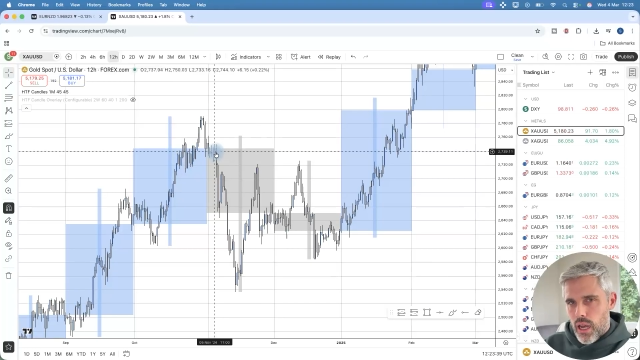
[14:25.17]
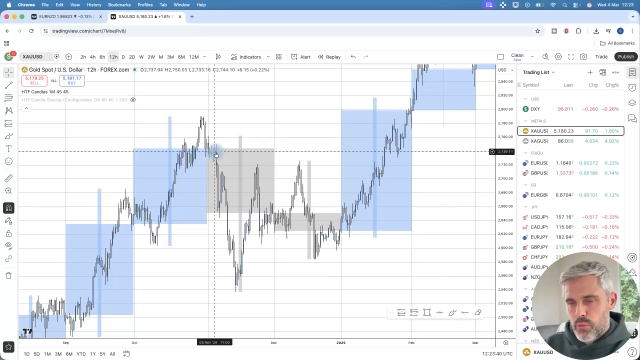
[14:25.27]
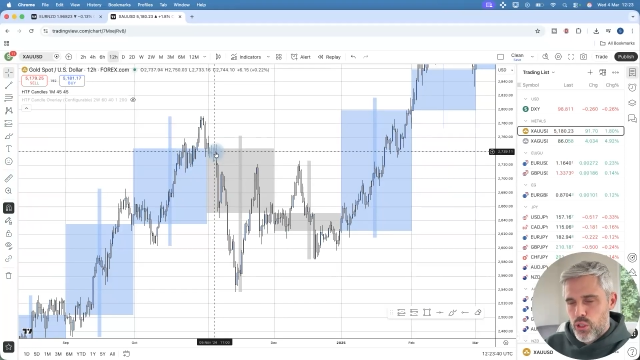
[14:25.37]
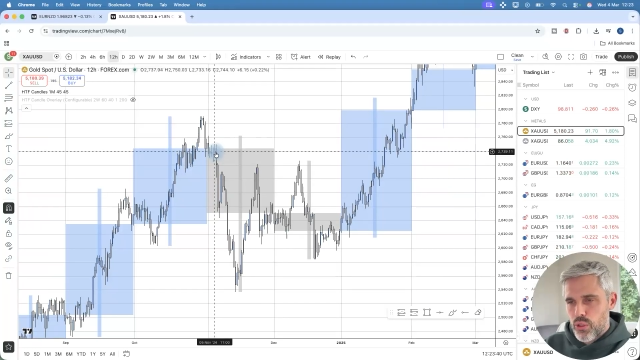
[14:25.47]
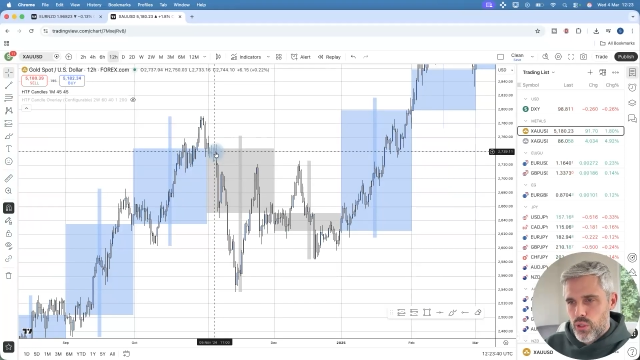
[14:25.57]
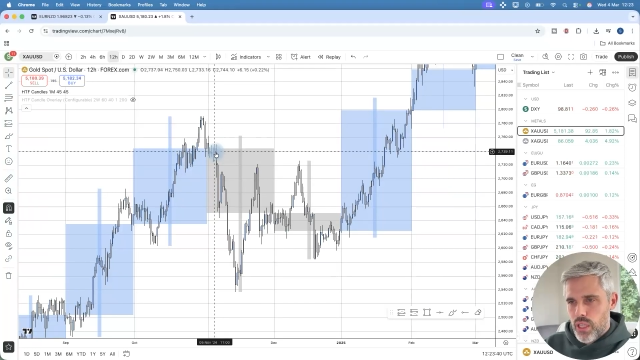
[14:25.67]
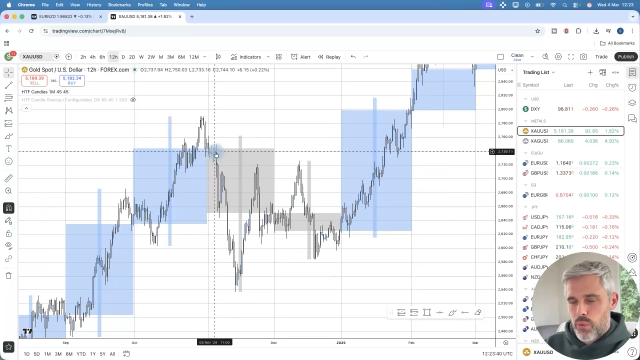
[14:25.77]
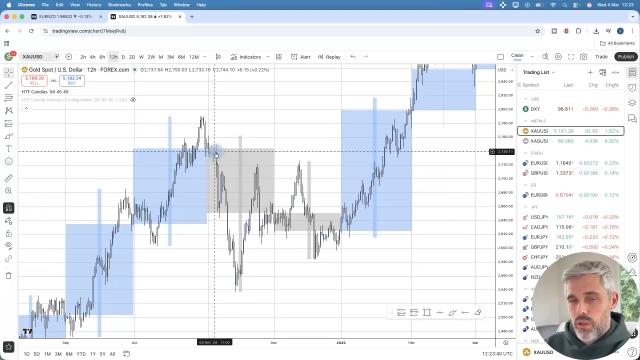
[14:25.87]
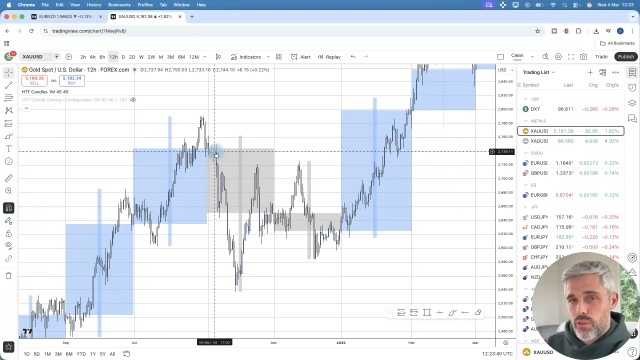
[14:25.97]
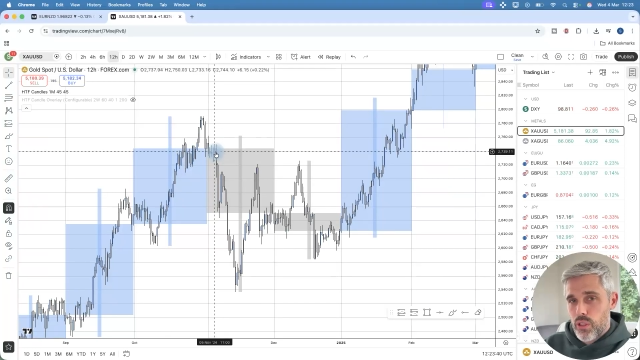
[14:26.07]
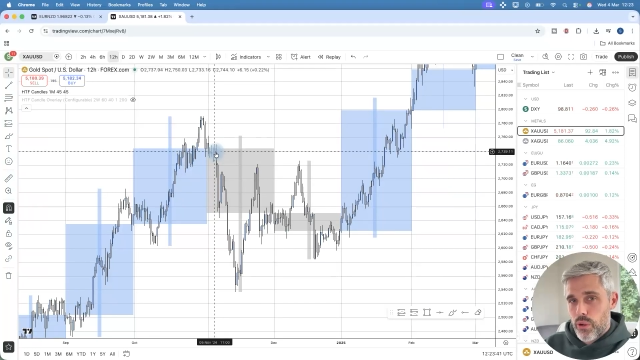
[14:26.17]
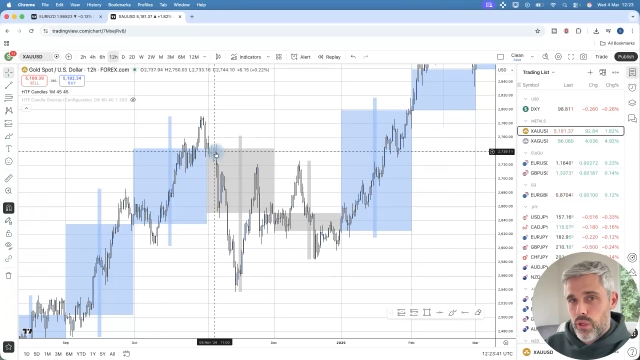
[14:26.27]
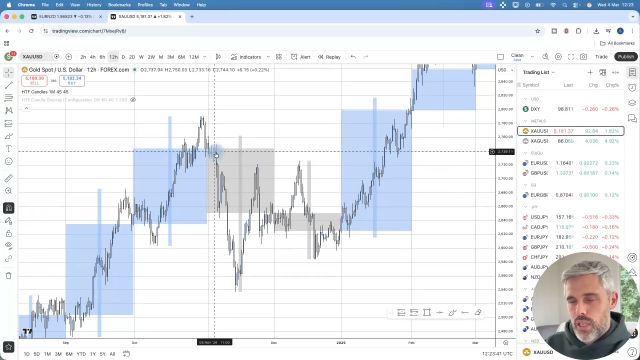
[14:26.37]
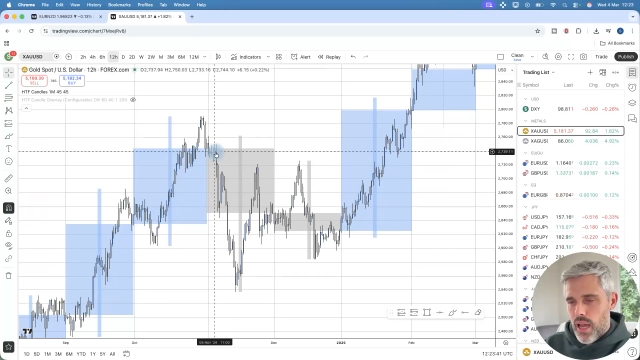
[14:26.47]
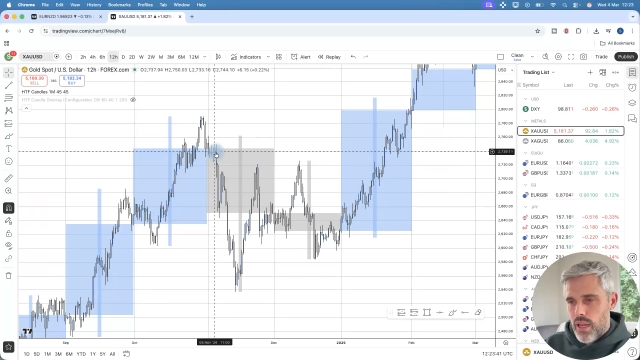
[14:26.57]
I'm sure that would have
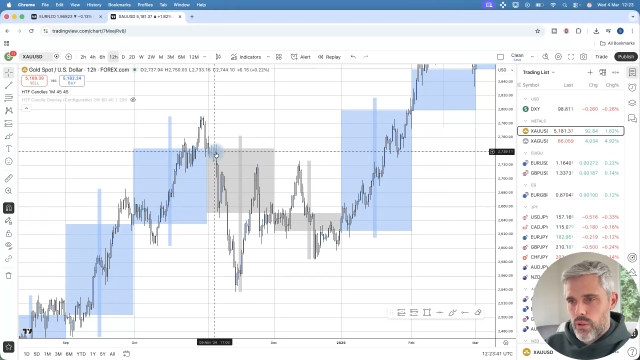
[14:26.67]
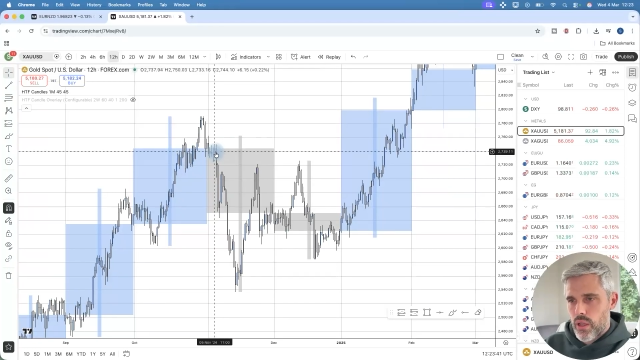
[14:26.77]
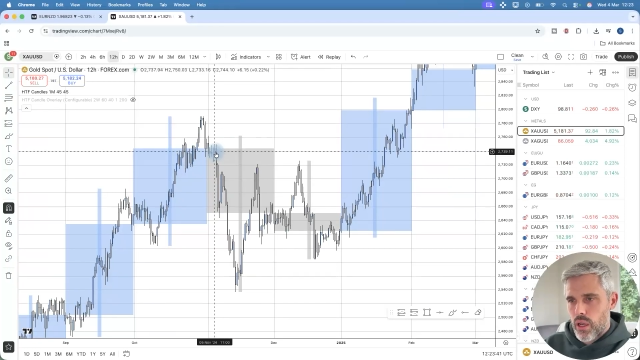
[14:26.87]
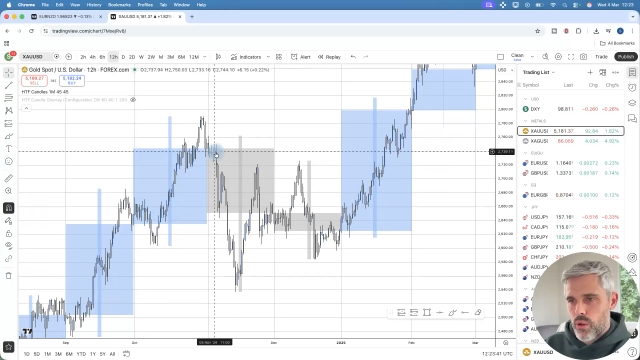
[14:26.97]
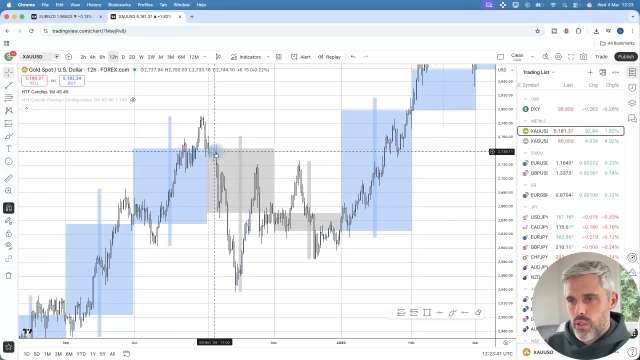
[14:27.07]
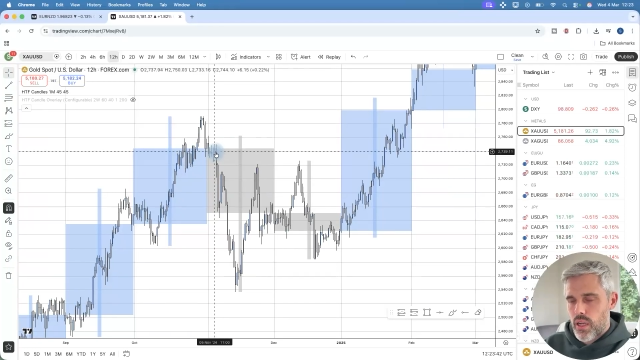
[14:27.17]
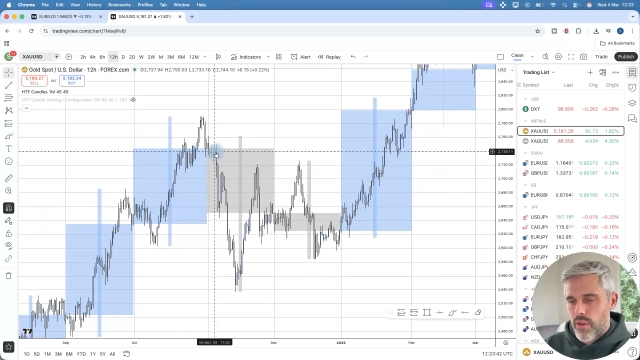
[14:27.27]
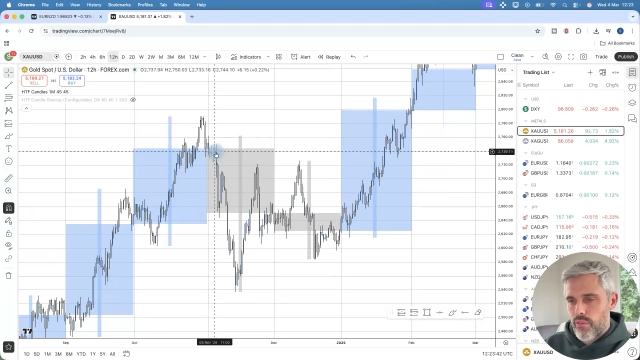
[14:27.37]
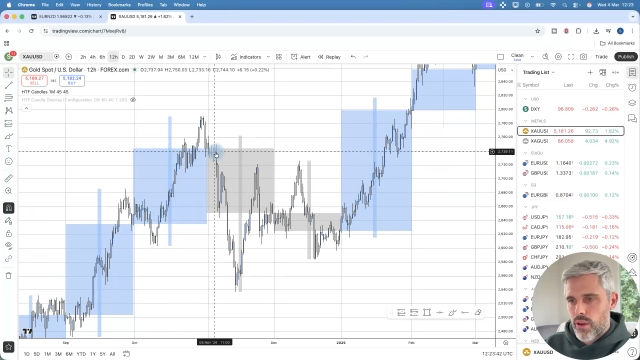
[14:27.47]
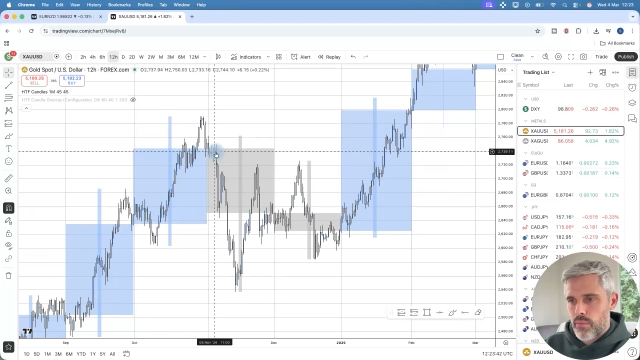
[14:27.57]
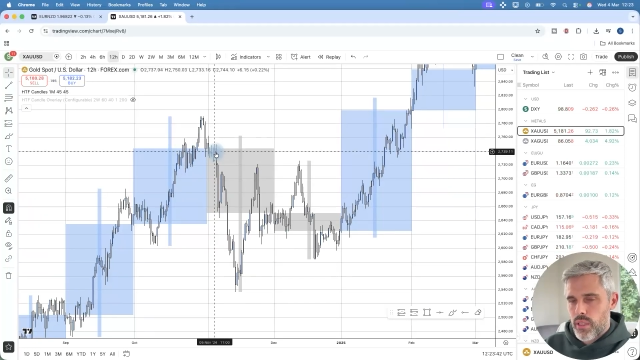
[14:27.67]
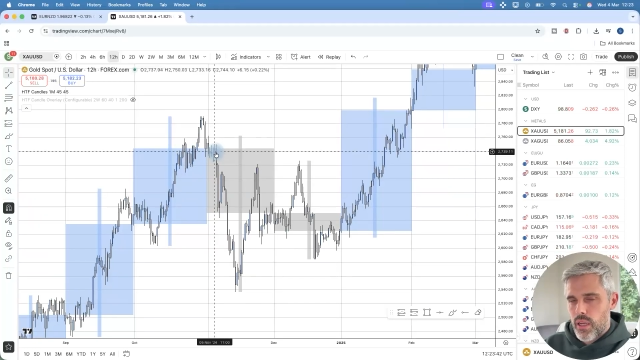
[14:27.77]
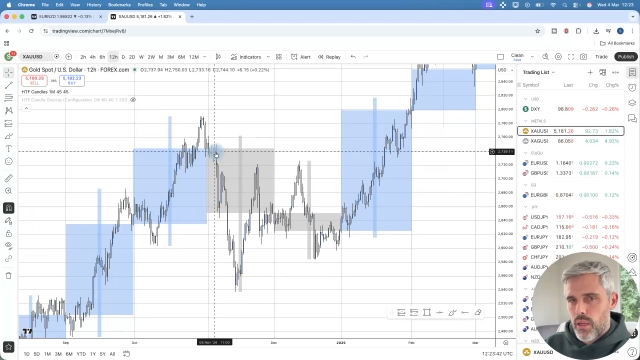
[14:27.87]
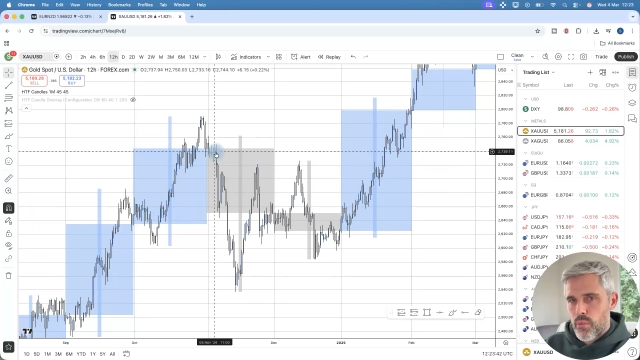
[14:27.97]
showed its hand on the lower time frames.